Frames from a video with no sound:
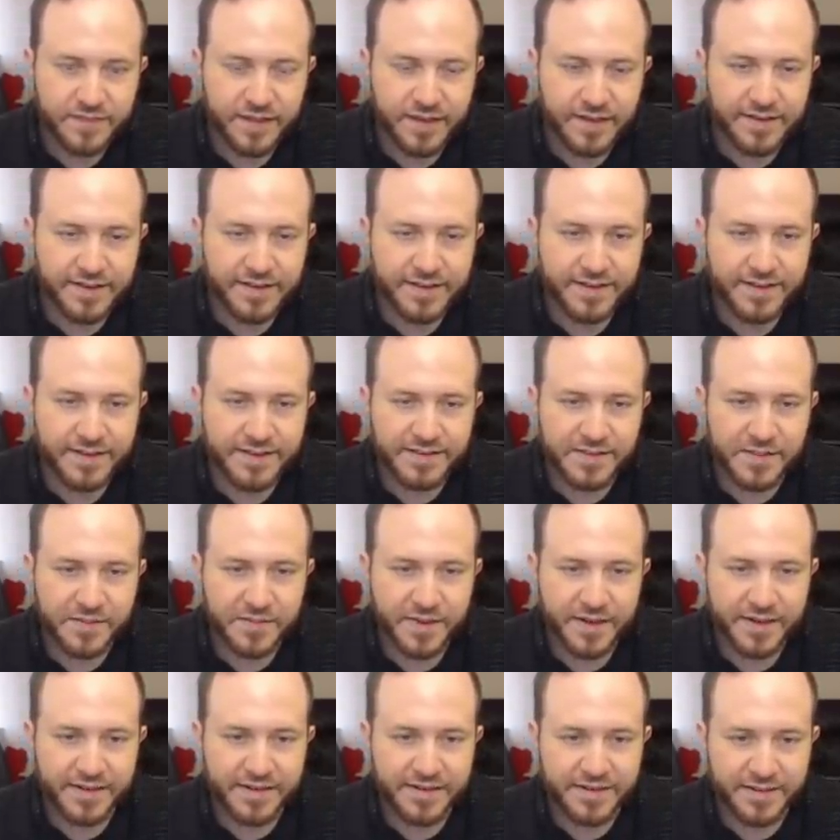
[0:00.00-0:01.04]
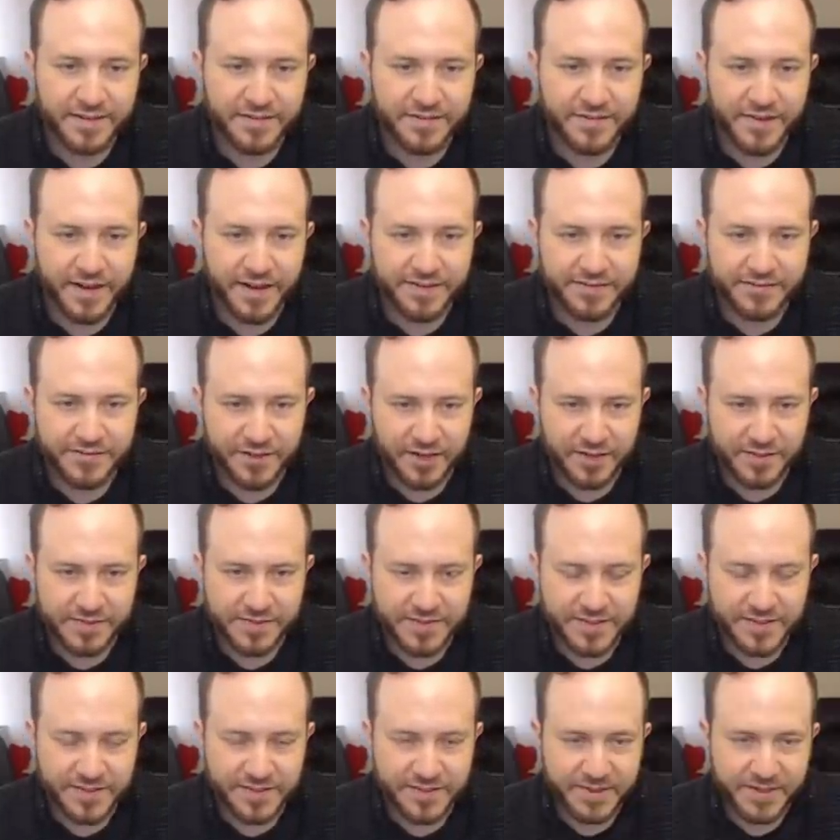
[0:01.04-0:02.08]
I think these are better than 5 drops
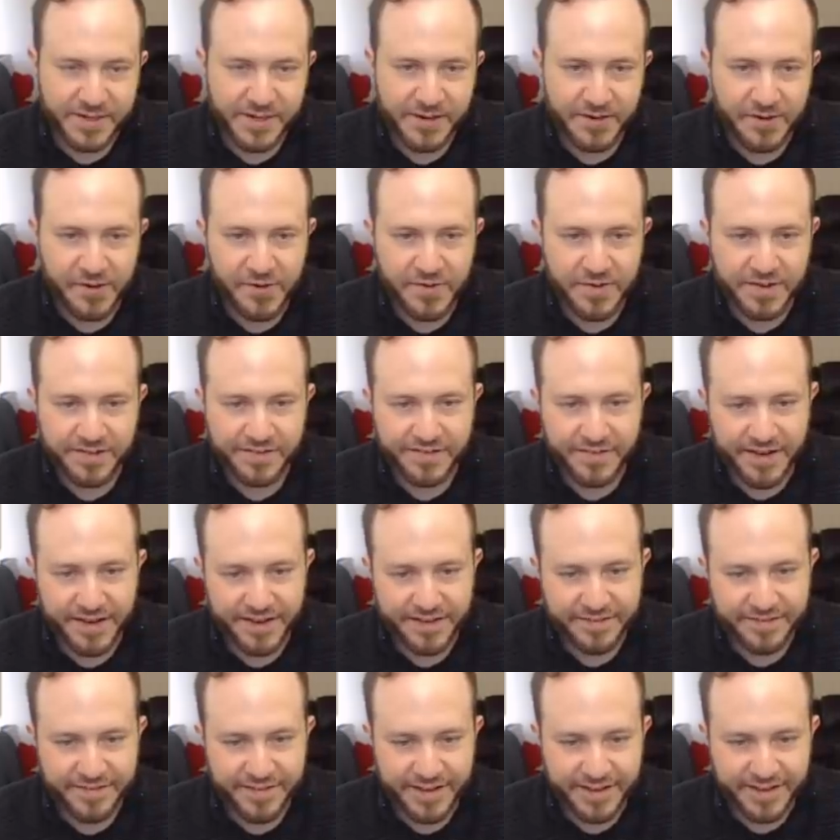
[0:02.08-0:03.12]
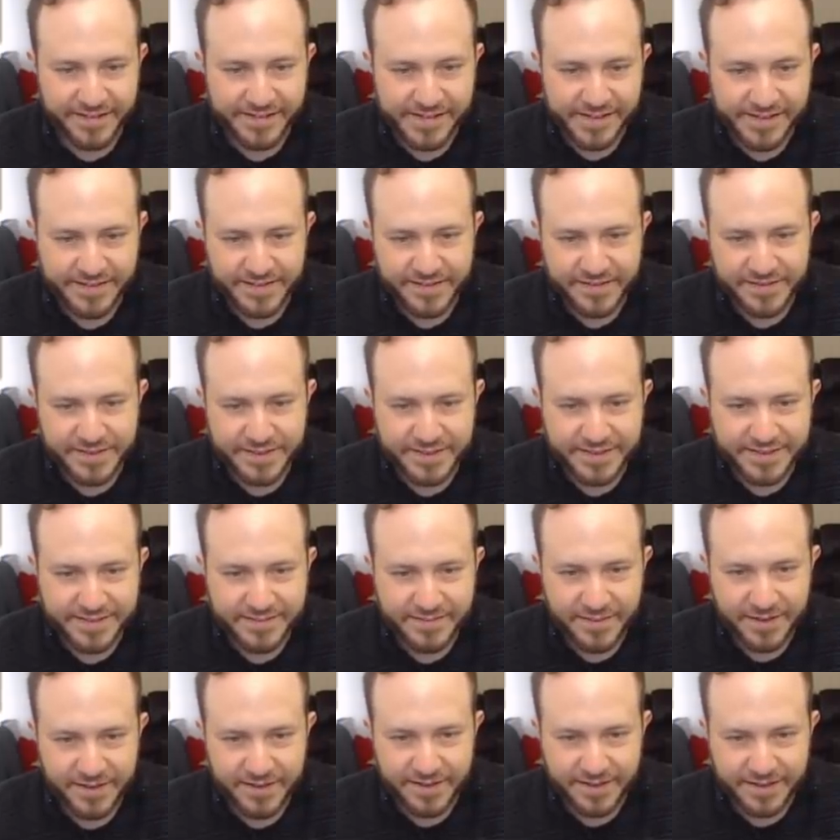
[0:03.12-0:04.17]
though. They're growing 5 5s. I don't even need the
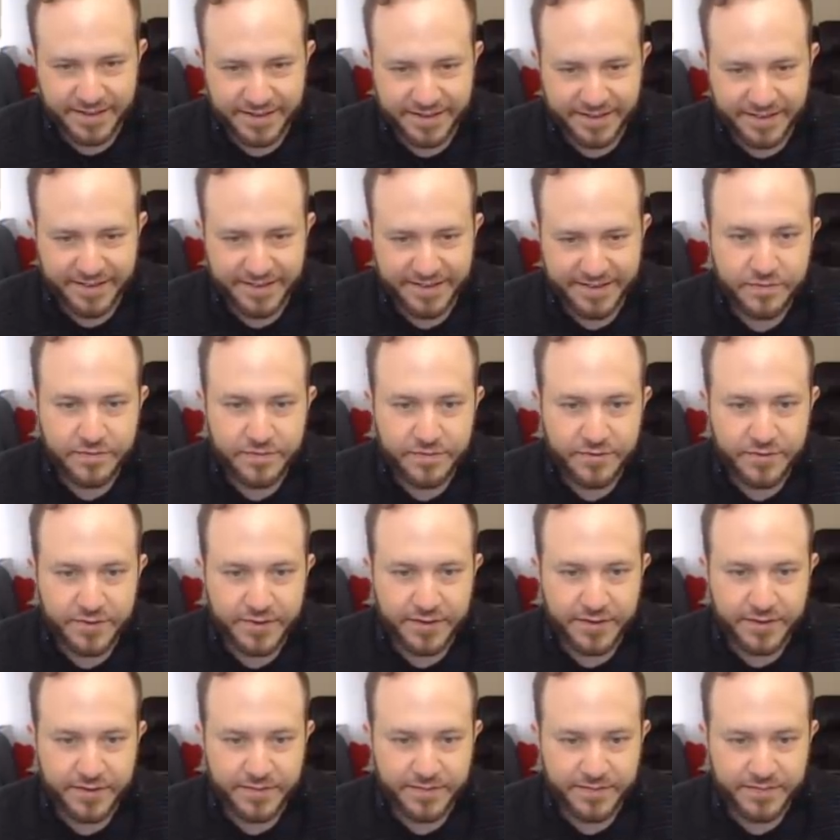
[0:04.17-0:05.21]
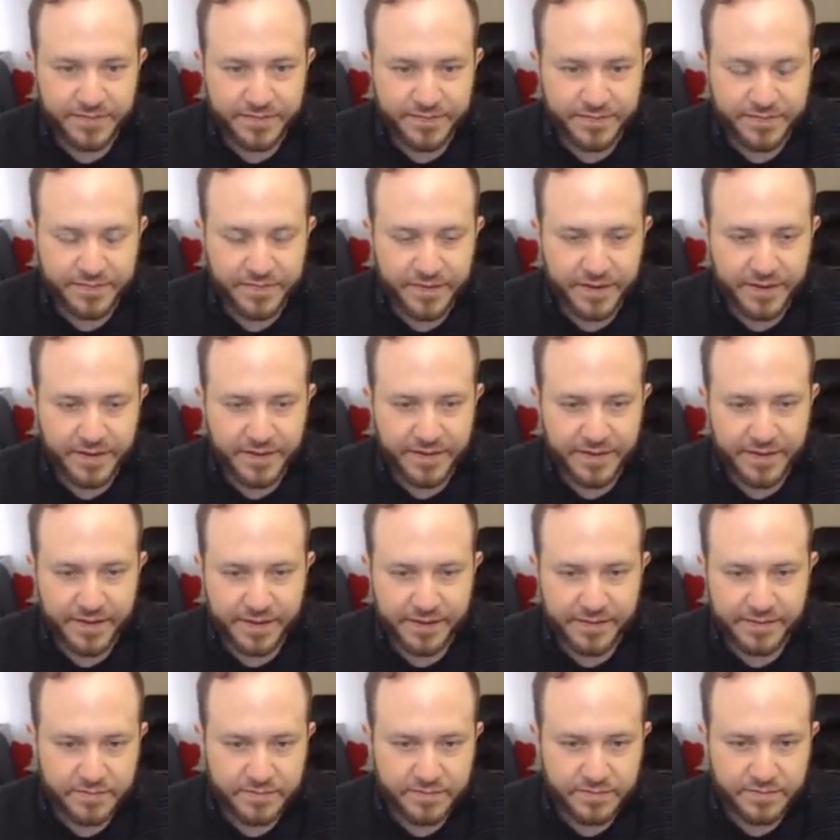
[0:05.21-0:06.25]
Molotov. For real. I don't care.